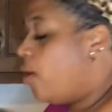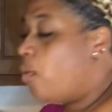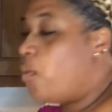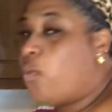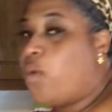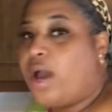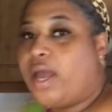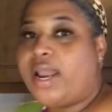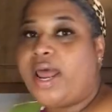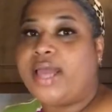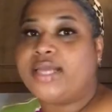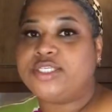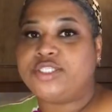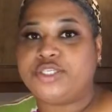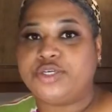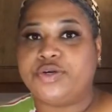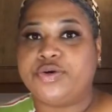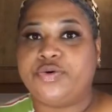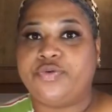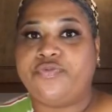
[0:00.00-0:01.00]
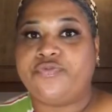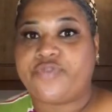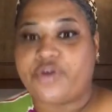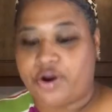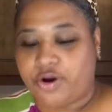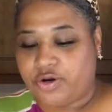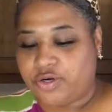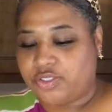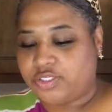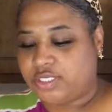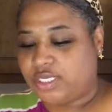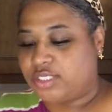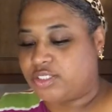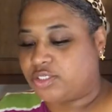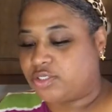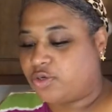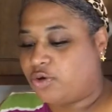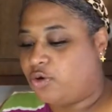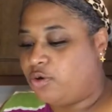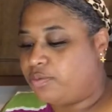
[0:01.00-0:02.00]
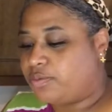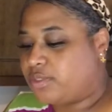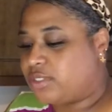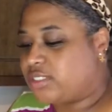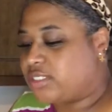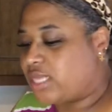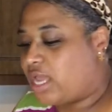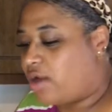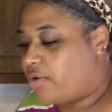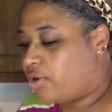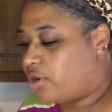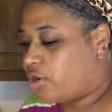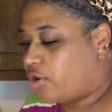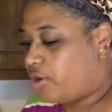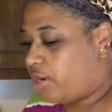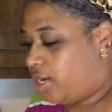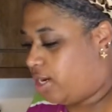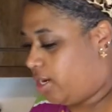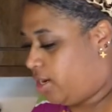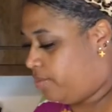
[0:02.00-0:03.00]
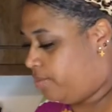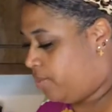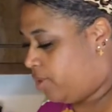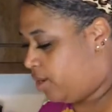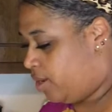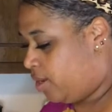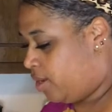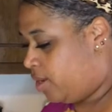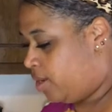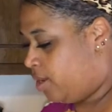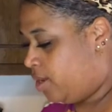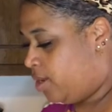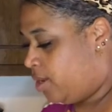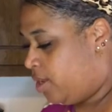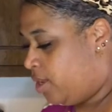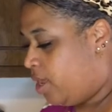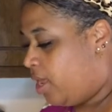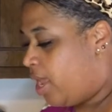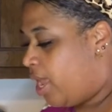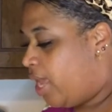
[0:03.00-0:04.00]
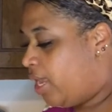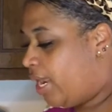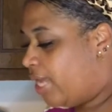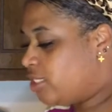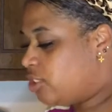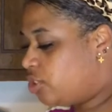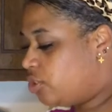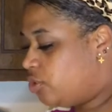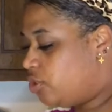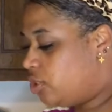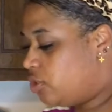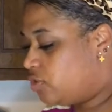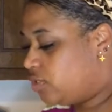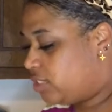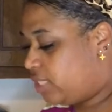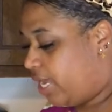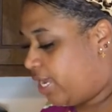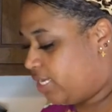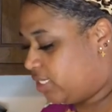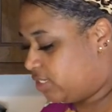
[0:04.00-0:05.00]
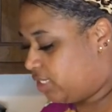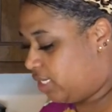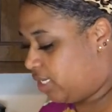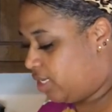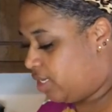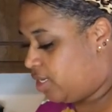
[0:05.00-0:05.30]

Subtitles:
What I do first is scoop the sour cream, and I do use Daisy.